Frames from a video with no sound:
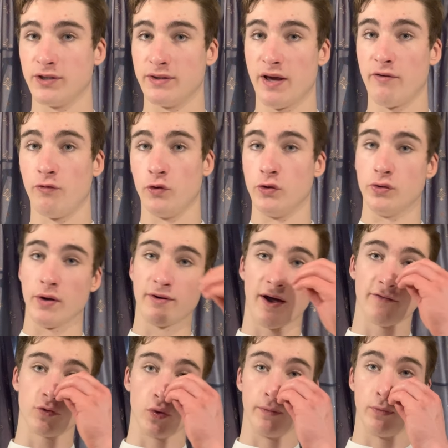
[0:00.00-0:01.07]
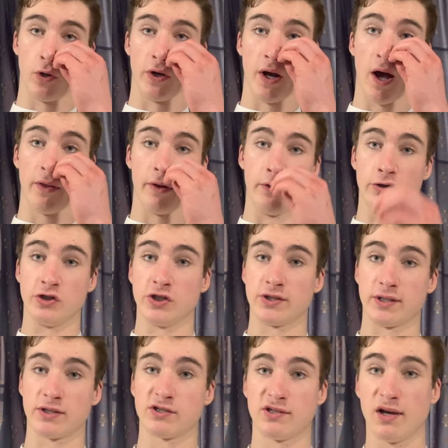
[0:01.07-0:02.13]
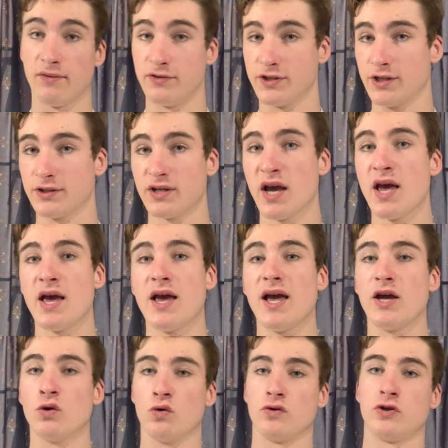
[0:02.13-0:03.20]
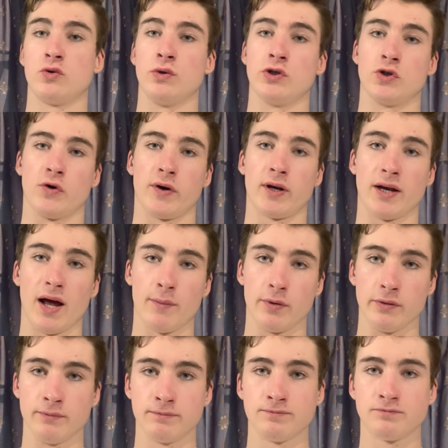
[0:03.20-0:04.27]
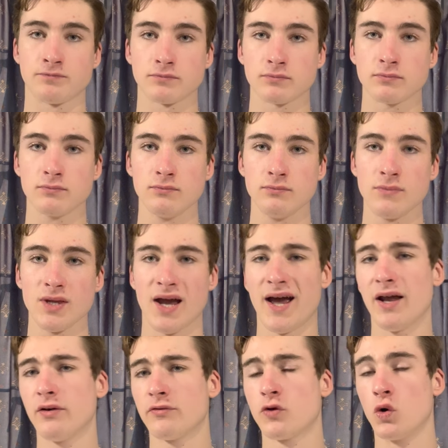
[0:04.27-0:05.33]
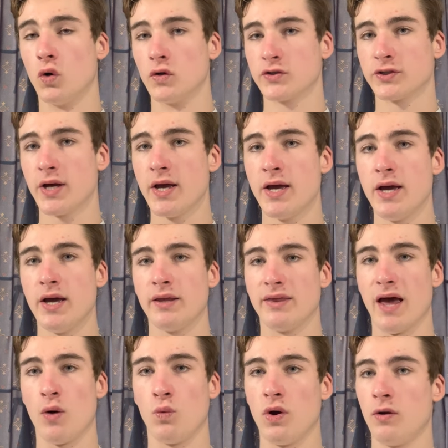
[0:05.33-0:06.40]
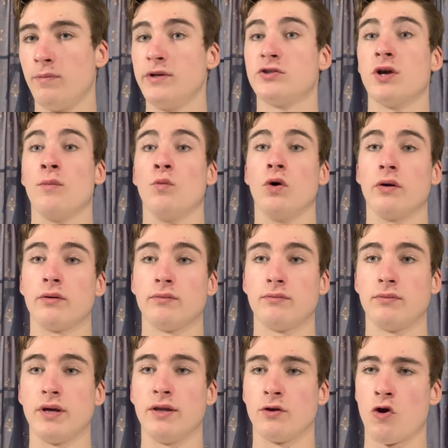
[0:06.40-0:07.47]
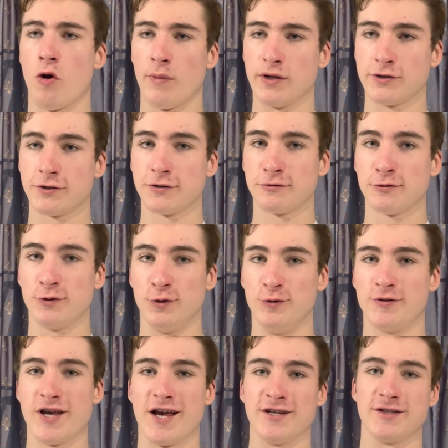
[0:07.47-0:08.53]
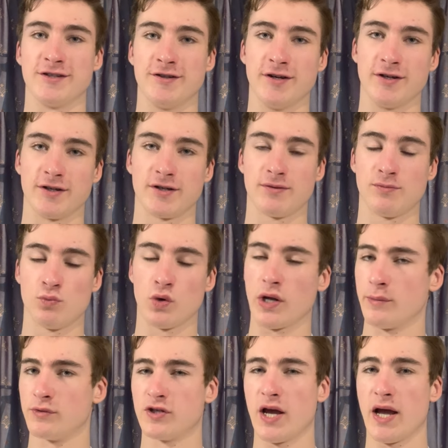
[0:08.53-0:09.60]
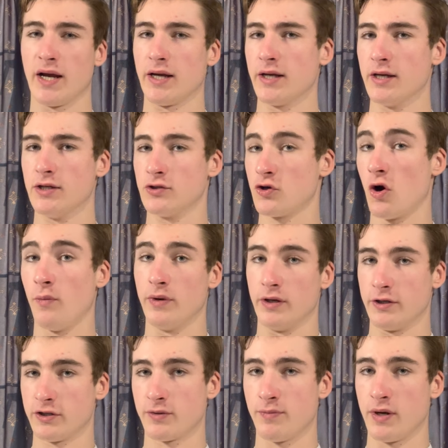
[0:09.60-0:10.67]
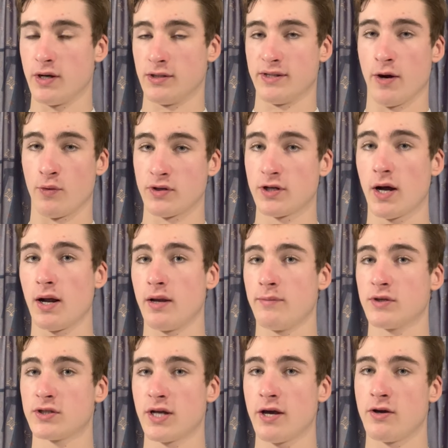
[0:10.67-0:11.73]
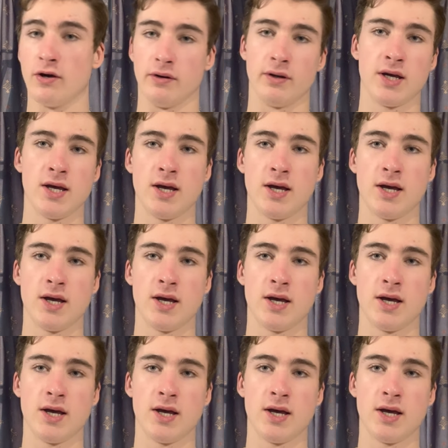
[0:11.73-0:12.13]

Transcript: and therefore you don't have to employ other logistics services in order to ensure it can happen. And of course, there will be someone in the comments who says that what I'm saying is communist, because they're entirely mistaken.